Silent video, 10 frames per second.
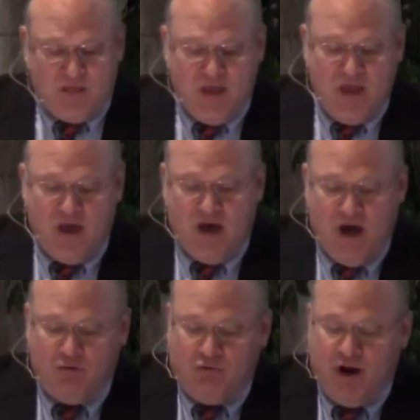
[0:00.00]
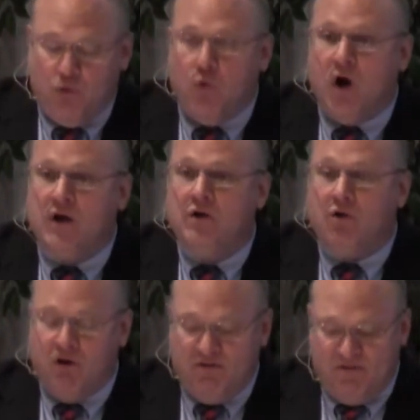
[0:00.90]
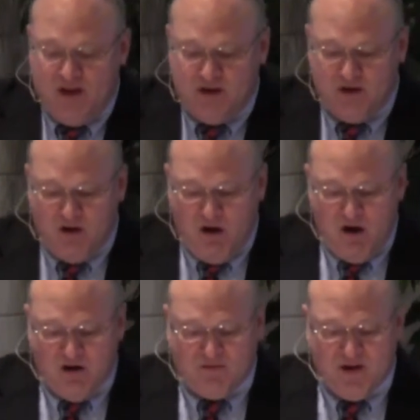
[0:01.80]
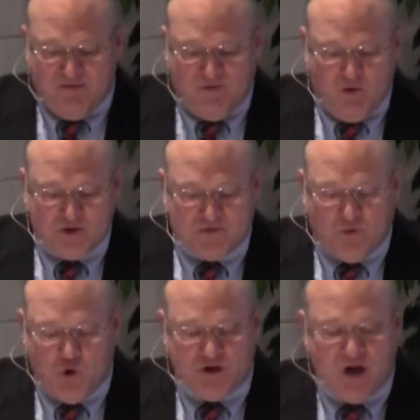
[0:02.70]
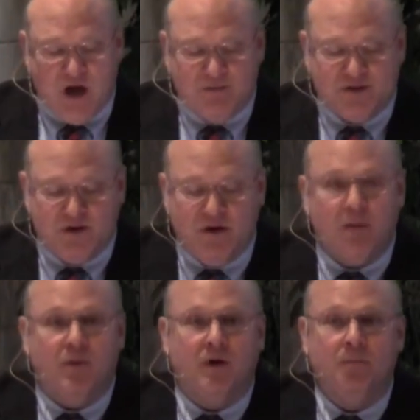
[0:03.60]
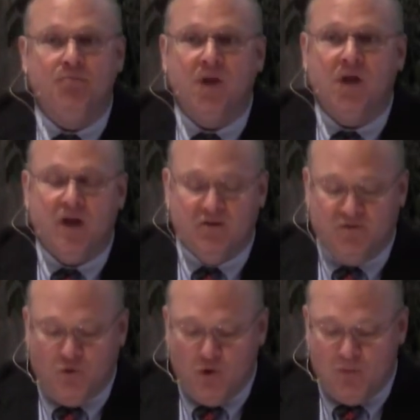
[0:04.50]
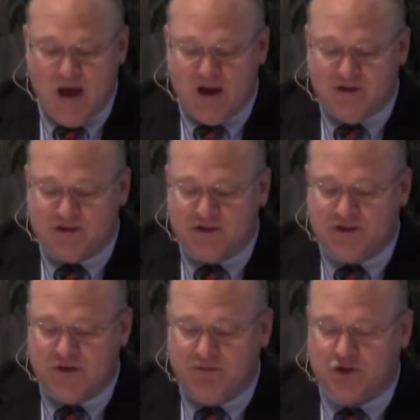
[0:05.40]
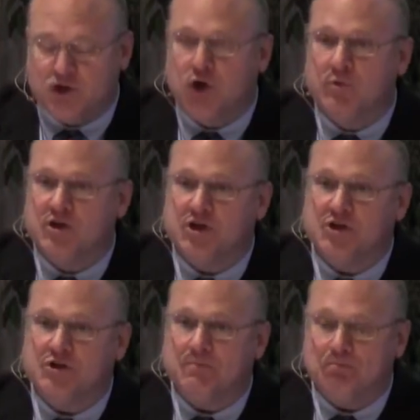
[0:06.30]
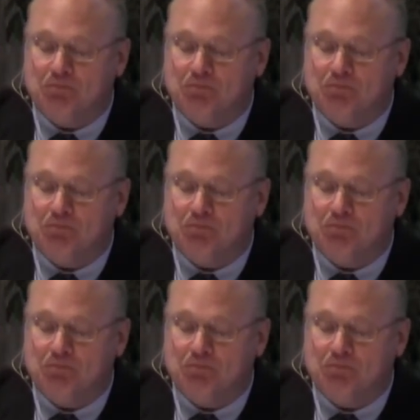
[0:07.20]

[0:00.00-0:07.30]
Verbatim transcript: They outright won or fended off a force four times their number in four battles and several skirmishes.